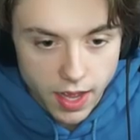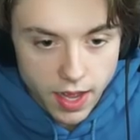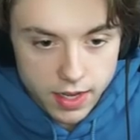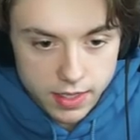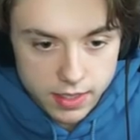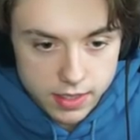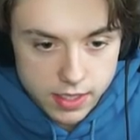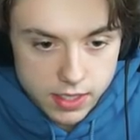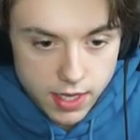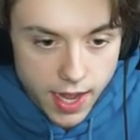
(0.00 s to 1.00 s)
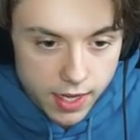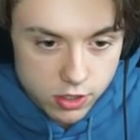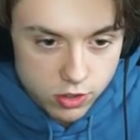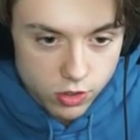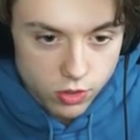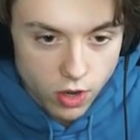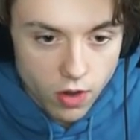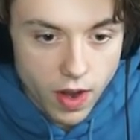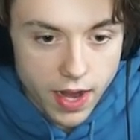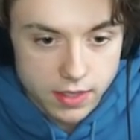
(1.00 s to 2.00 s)
heck yes, dude. All
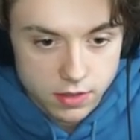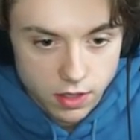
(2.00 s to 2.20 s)
right.